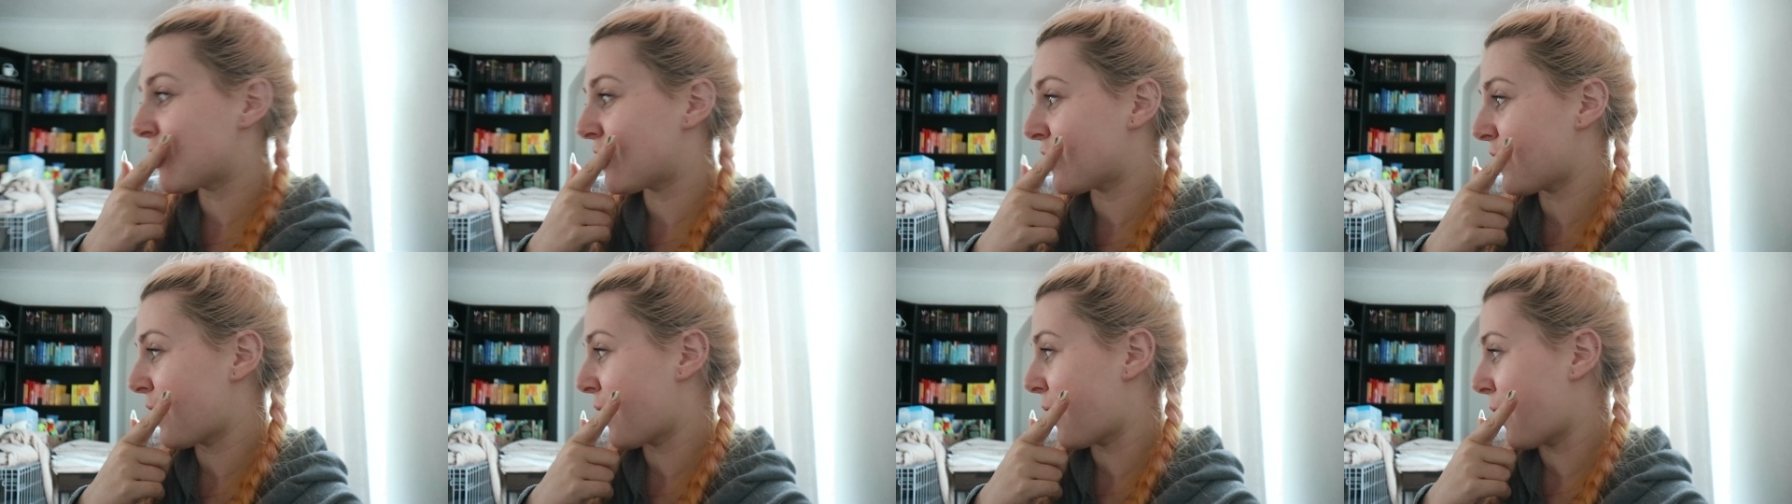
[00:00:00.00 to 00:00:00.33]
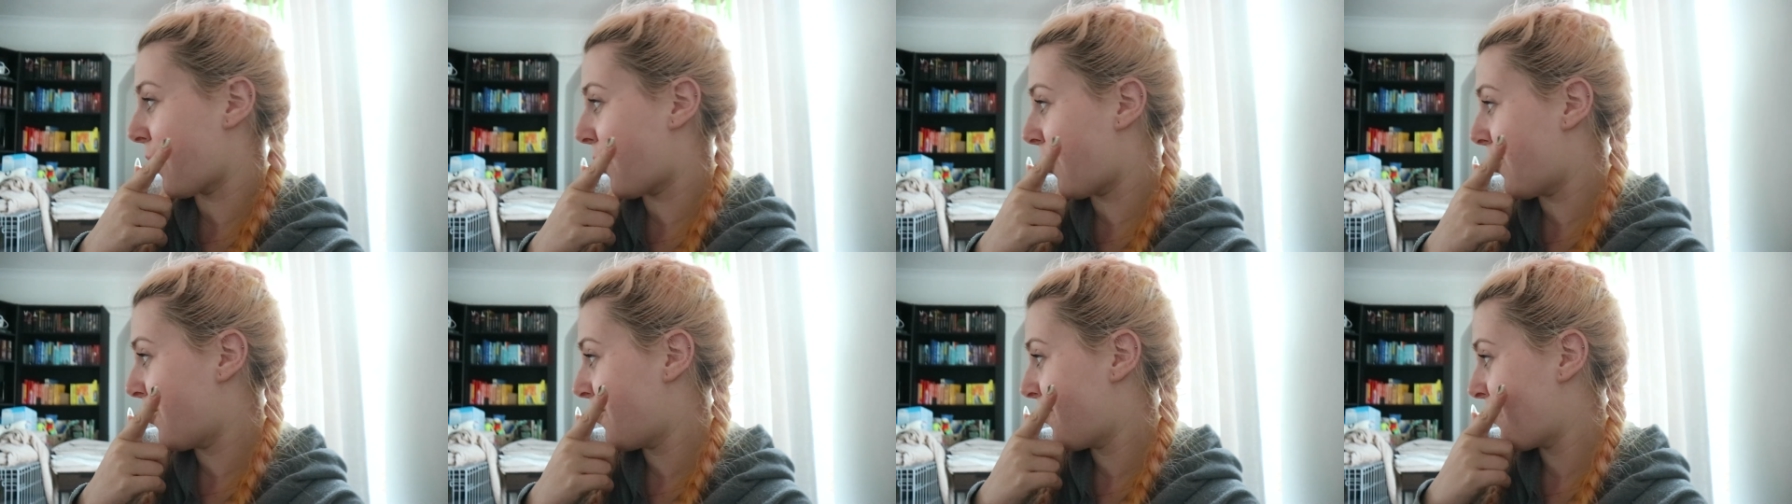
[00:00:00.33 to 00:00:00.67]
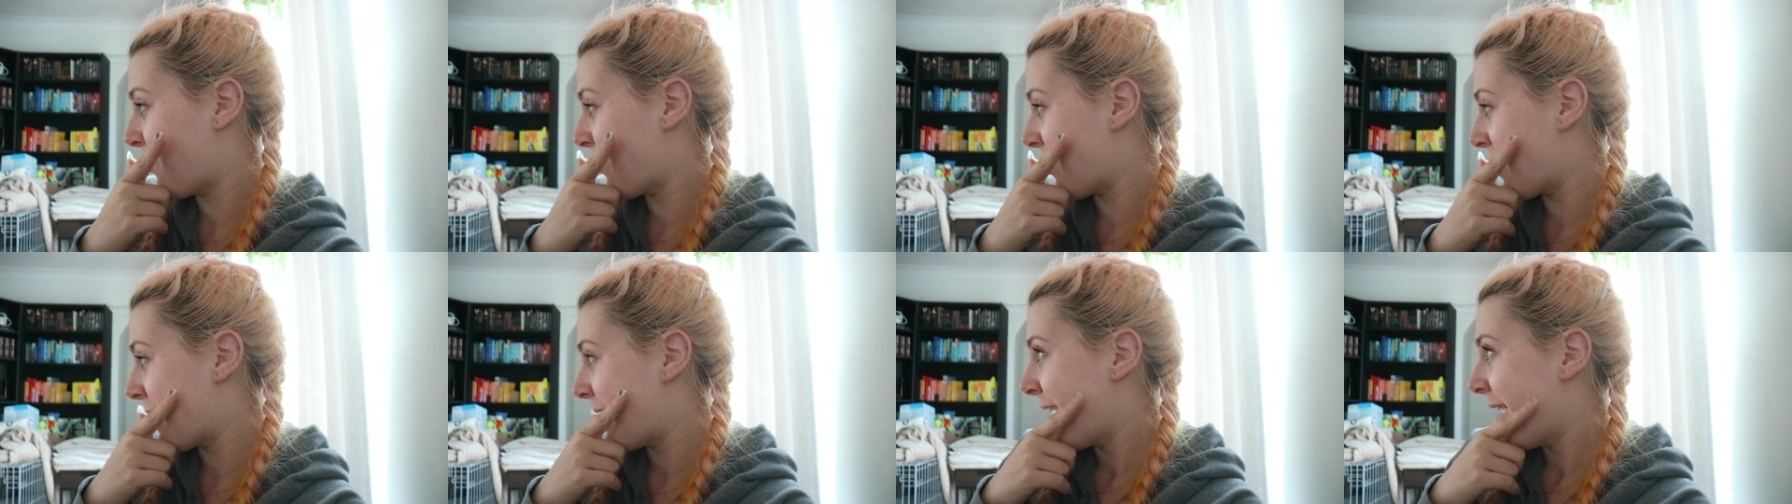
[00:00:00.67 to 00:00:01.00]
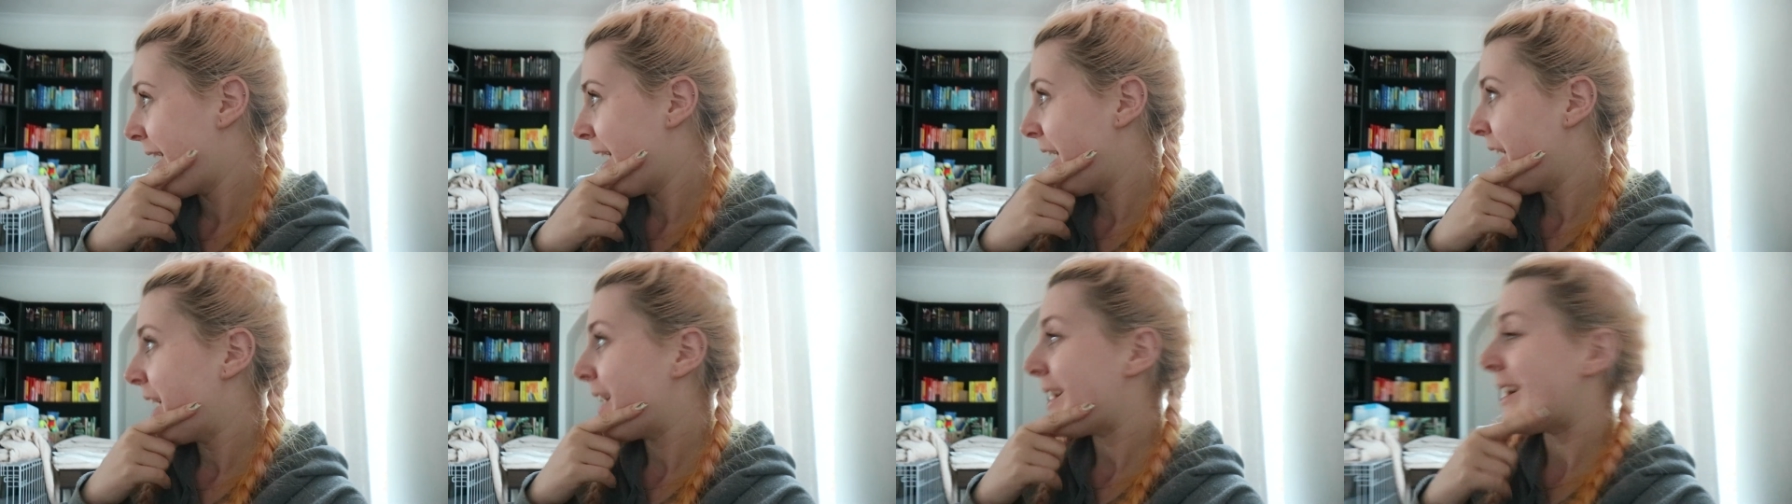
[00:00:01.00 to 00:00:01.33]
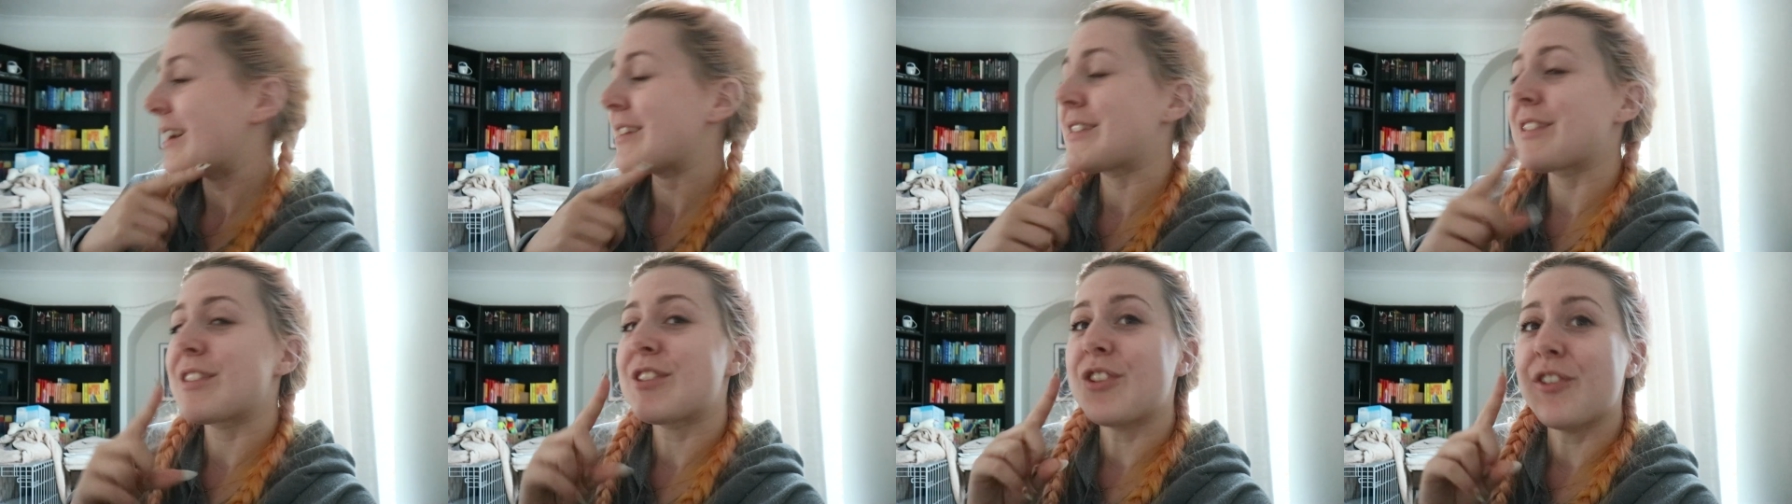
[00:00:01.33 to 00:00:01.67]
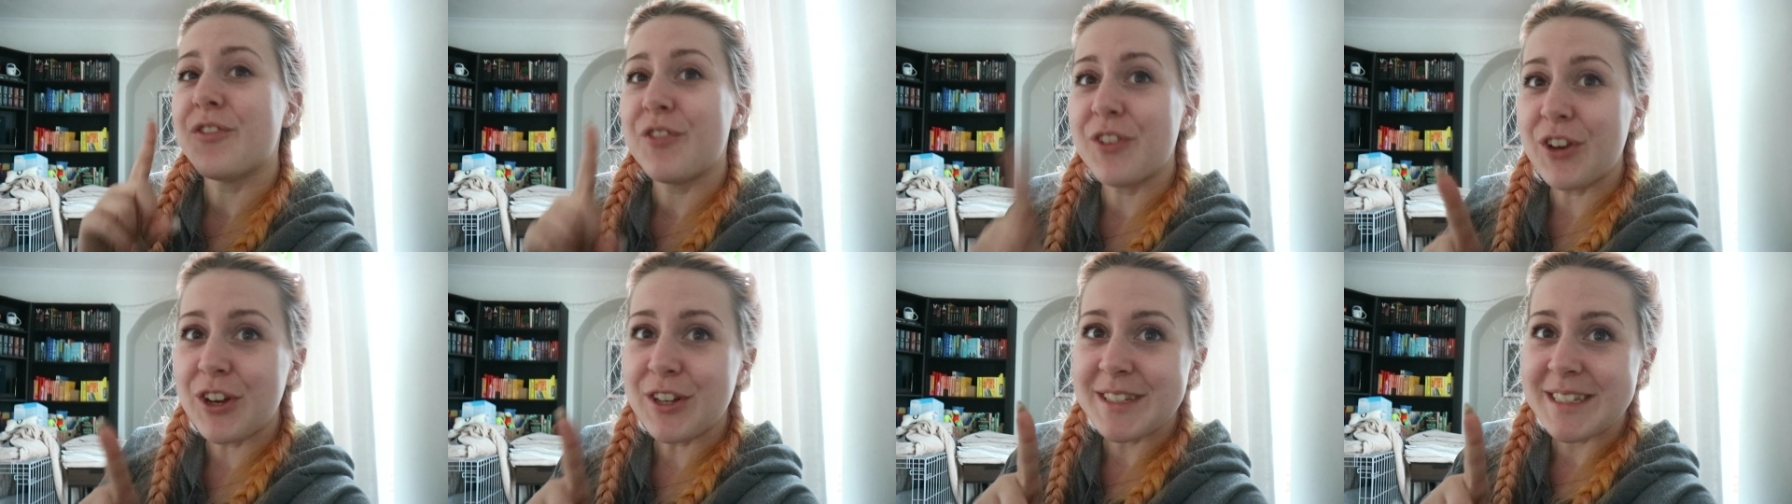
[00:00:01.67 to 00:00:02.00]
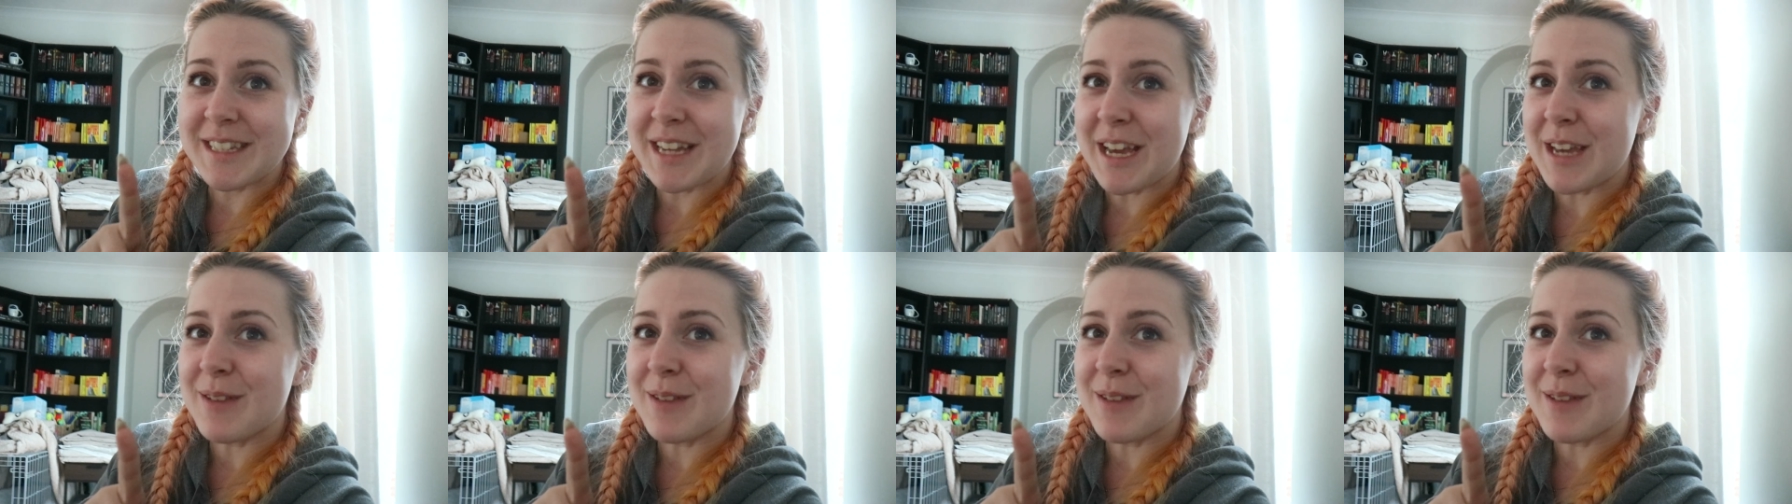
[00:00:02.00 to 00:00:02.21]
So it's the first